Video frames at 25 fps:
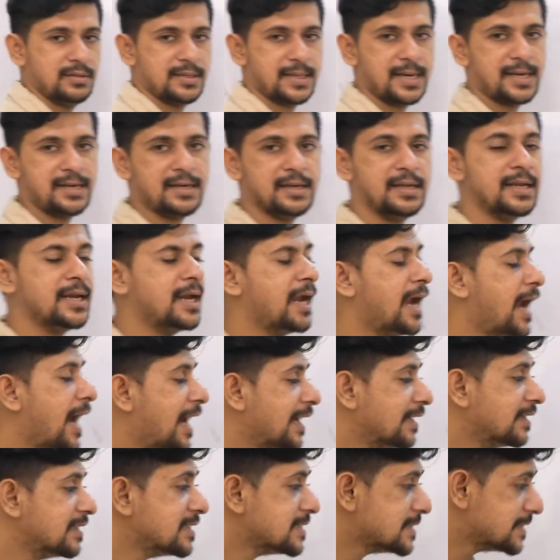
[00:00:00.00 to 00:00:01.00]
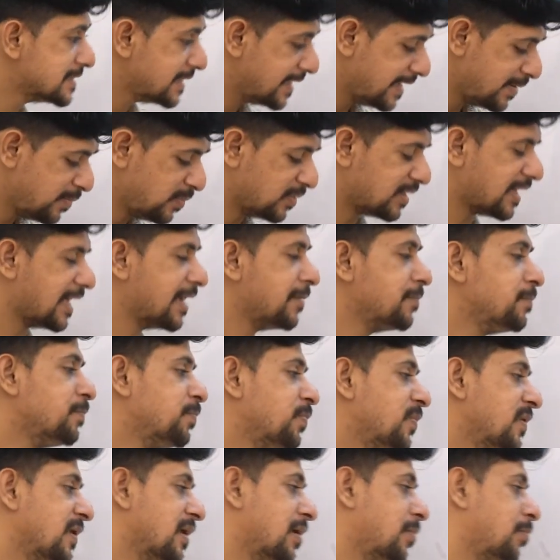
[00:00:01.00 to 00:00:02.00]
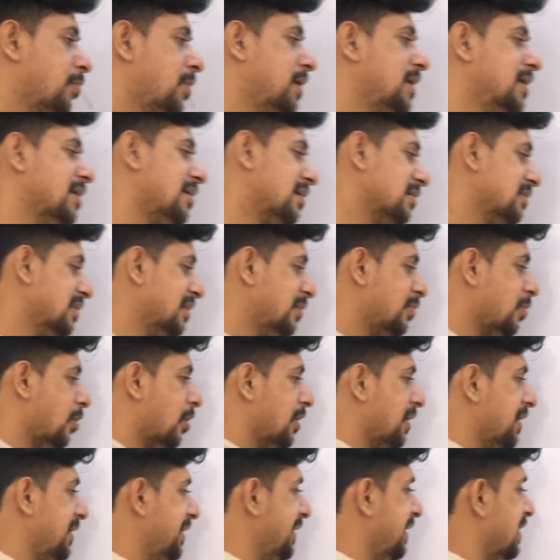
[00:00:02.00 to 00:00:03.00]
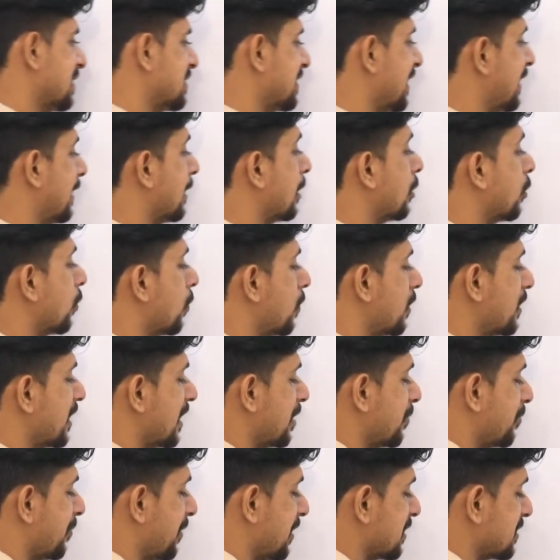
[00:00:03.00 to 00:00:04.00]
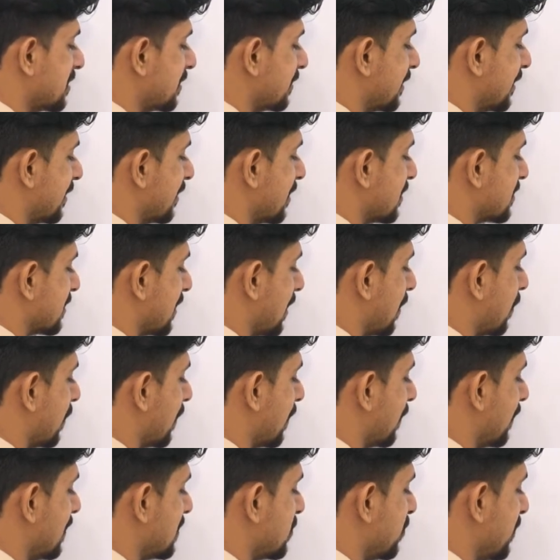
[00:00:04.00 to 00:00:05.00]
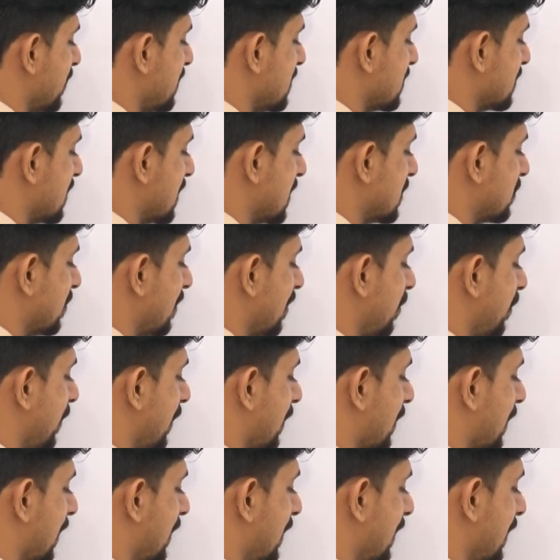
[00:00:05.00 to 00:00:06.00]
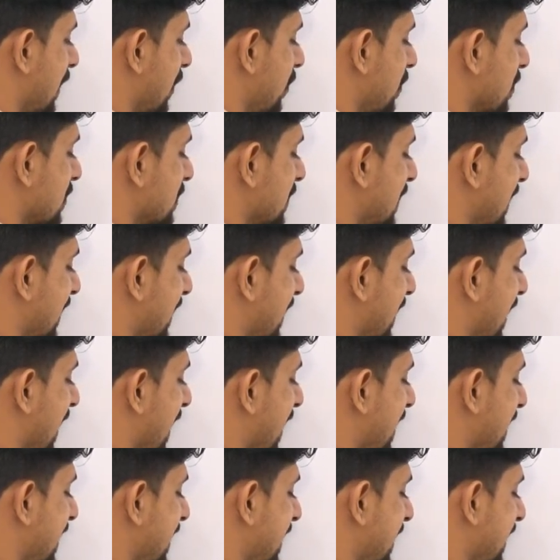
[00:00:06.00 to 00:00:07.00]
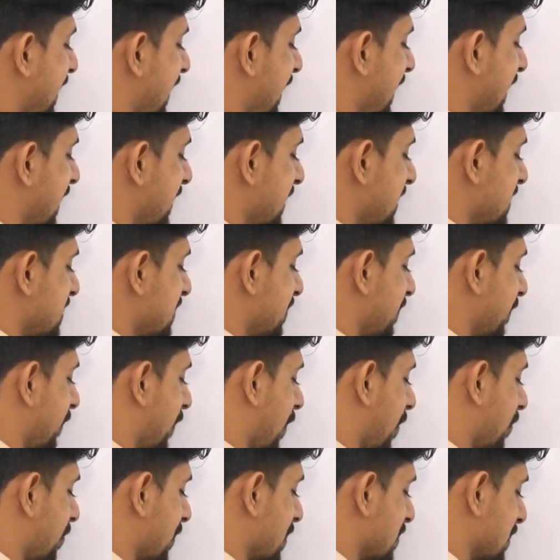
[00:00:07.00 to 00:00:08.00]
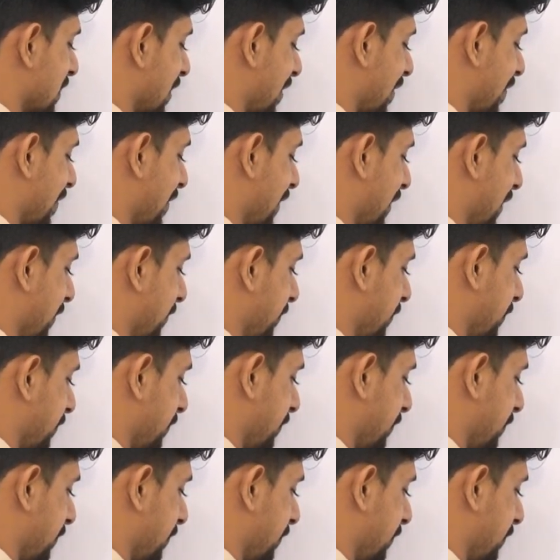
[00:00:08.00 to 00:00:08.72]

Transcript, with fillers: right? At the same time, my other body is at lower temperature than the surrounding, which means this will be continuously gaining heat energy from the surrounding.